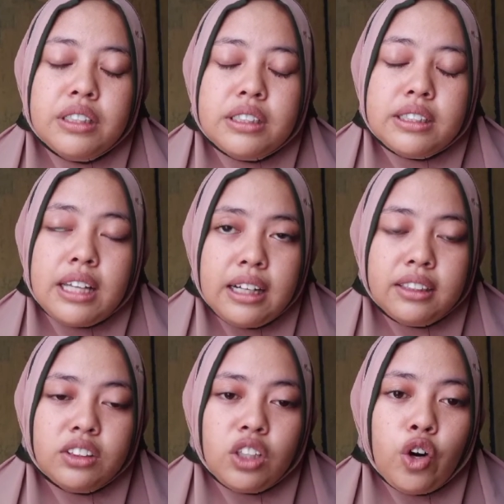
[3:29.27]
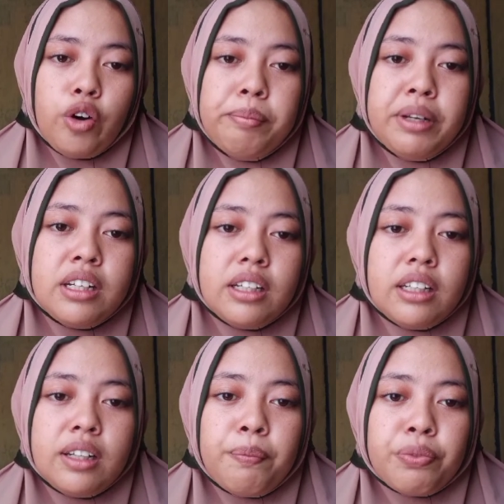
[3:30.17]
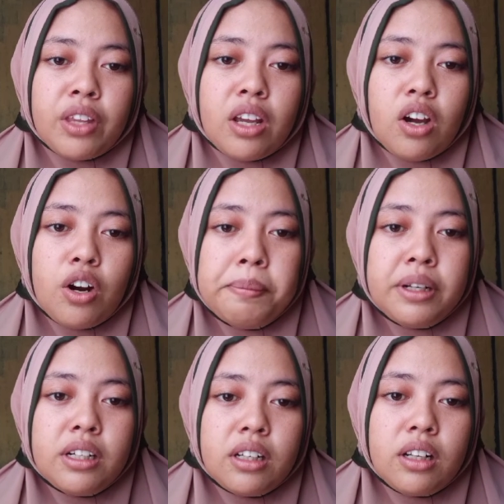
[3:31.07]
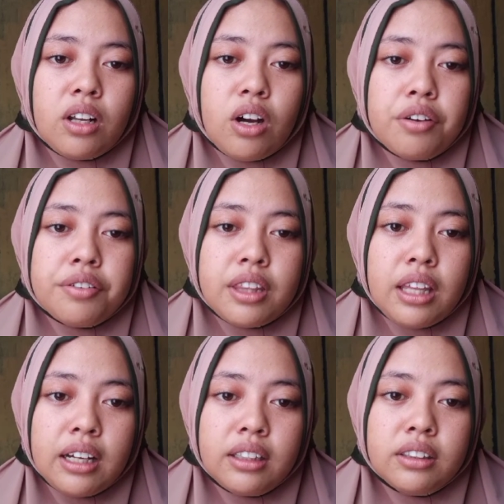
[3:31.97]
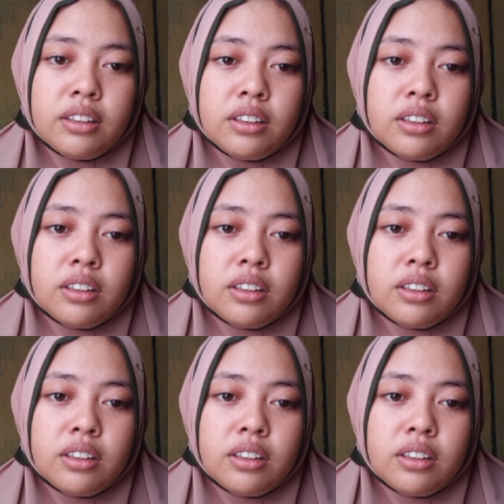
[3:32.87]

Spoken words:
the tongue or middle of tongue